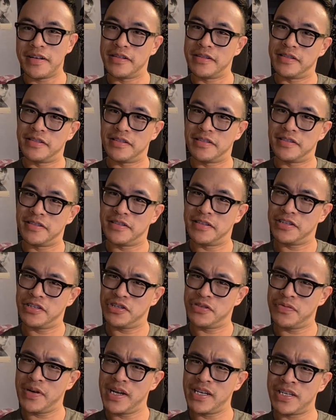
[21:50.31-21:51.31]
a
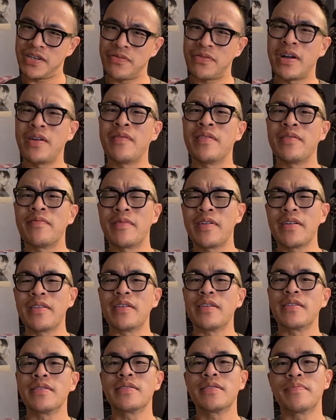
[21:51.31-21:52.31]
situation where I would wear
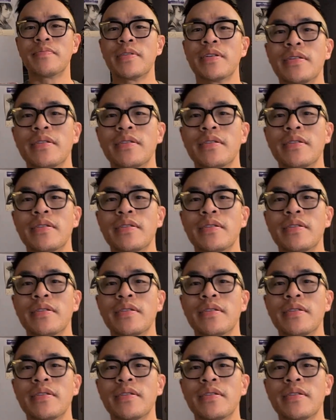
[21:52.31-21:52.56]
this, but